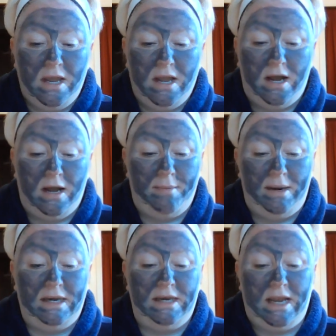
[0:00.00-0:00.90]

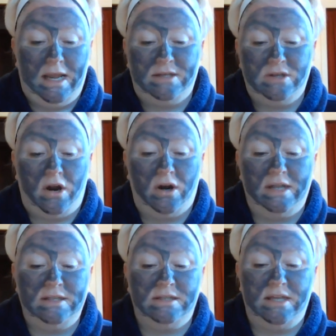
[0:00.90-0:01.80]
And it
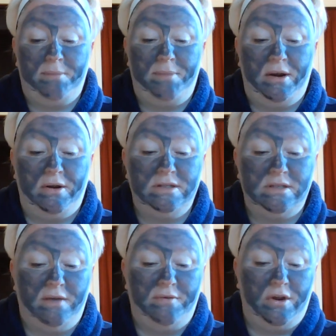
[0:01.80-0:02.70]
targets the appearance
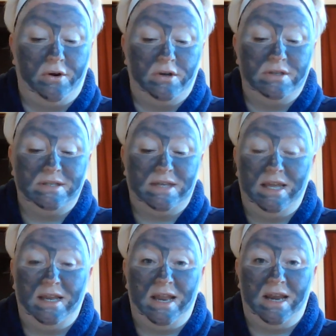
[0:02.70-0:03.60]
of your
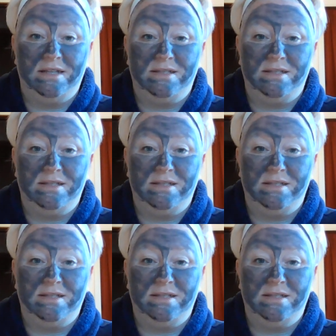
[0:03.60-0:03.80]
skin and its